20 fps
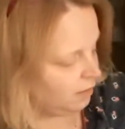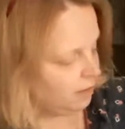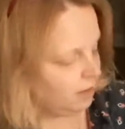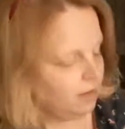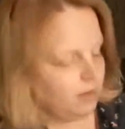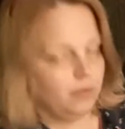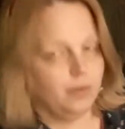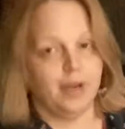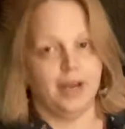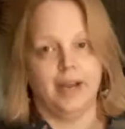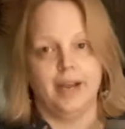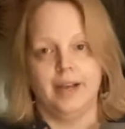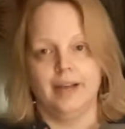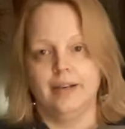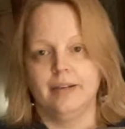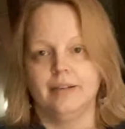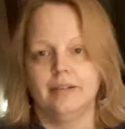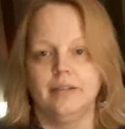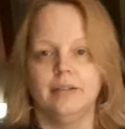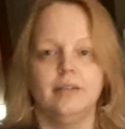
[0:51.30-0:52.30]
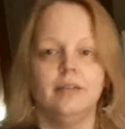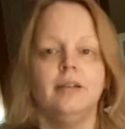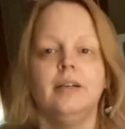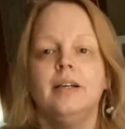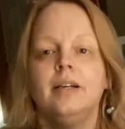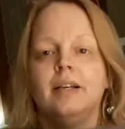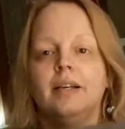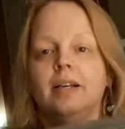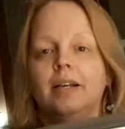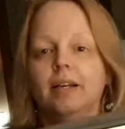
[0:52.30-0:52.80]
Okay.
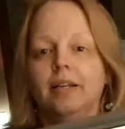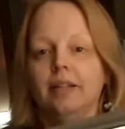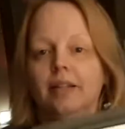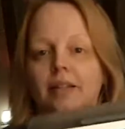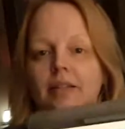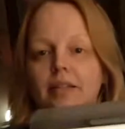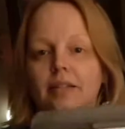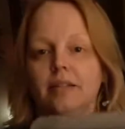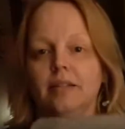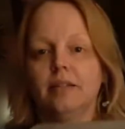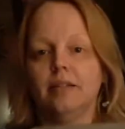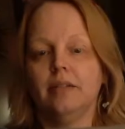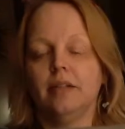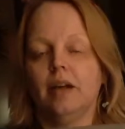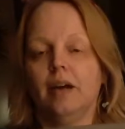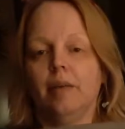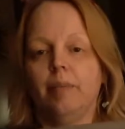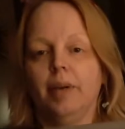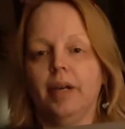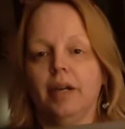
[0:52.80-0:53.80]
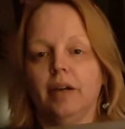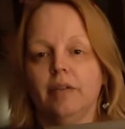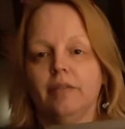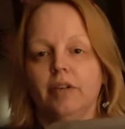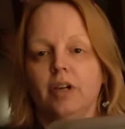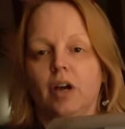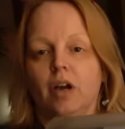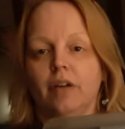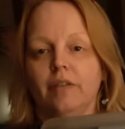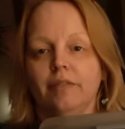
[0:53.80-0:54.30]
This is a pair of
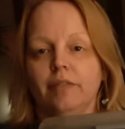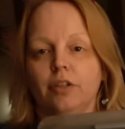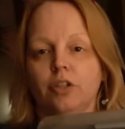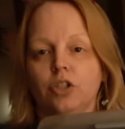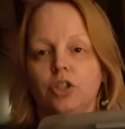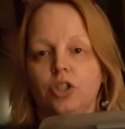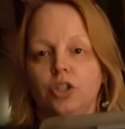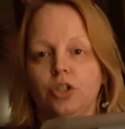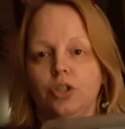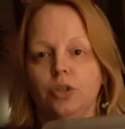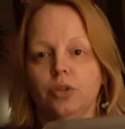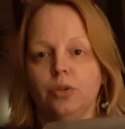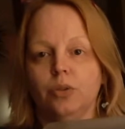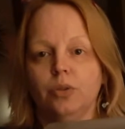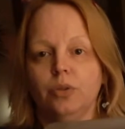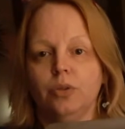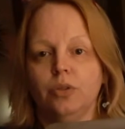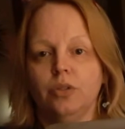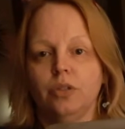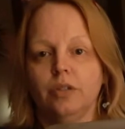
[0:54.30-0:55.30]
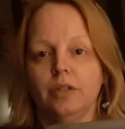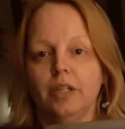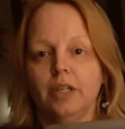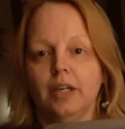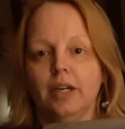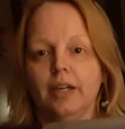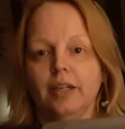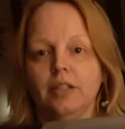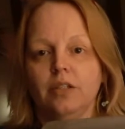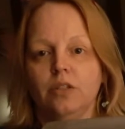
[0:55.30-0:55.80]
Converse shoes that
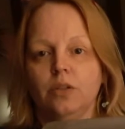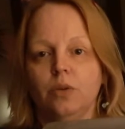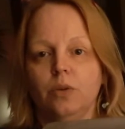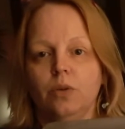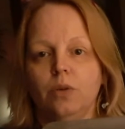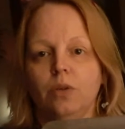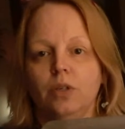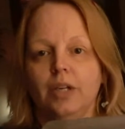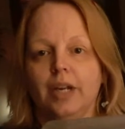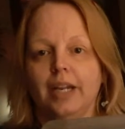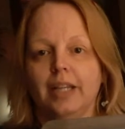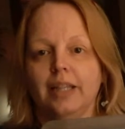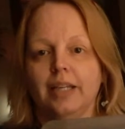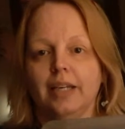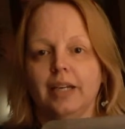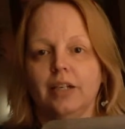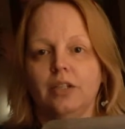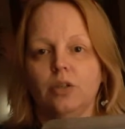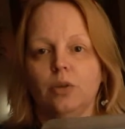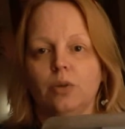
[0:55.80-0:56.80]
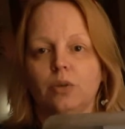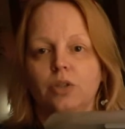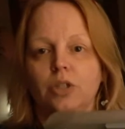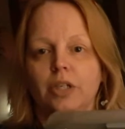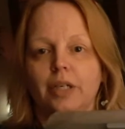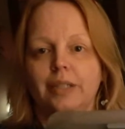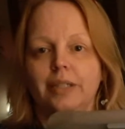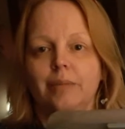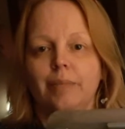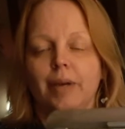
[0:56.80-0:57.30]
I sold. And I think I told you
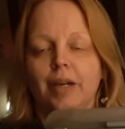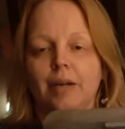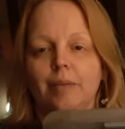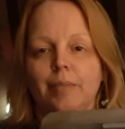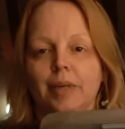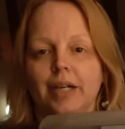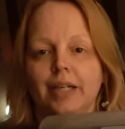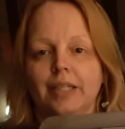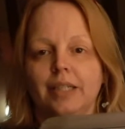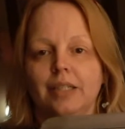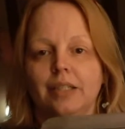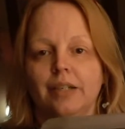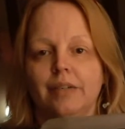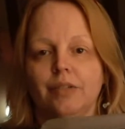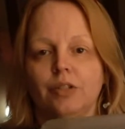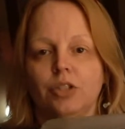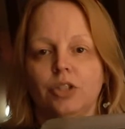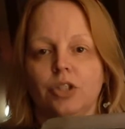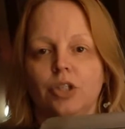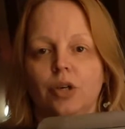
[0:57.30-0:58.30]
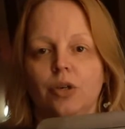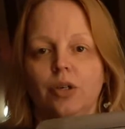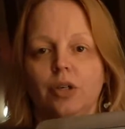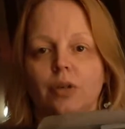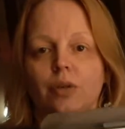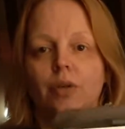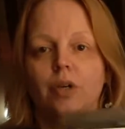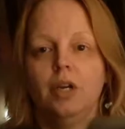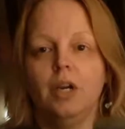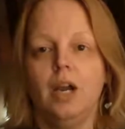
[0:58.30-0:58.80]
guys about them, but I didn't ever show you.
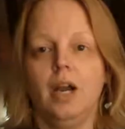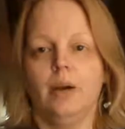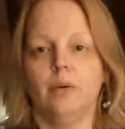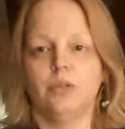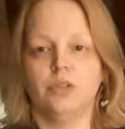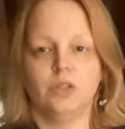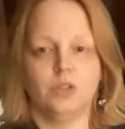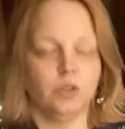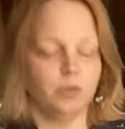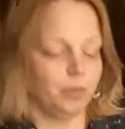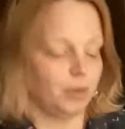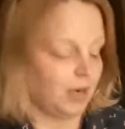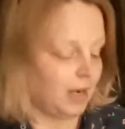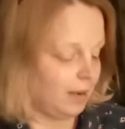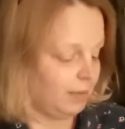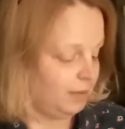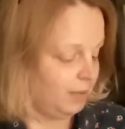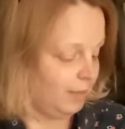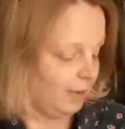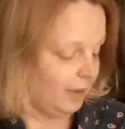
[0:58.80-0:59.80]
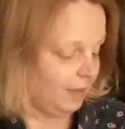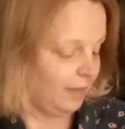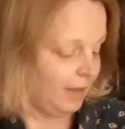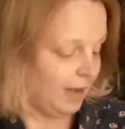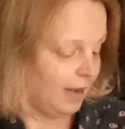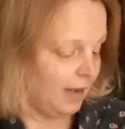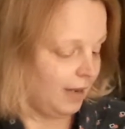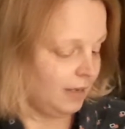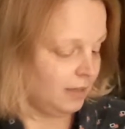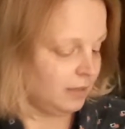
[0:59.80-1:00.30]
I was super happy about
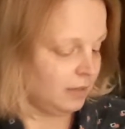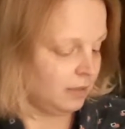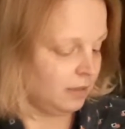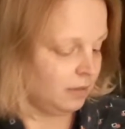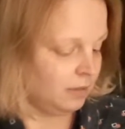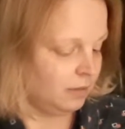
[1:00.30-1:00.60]
that.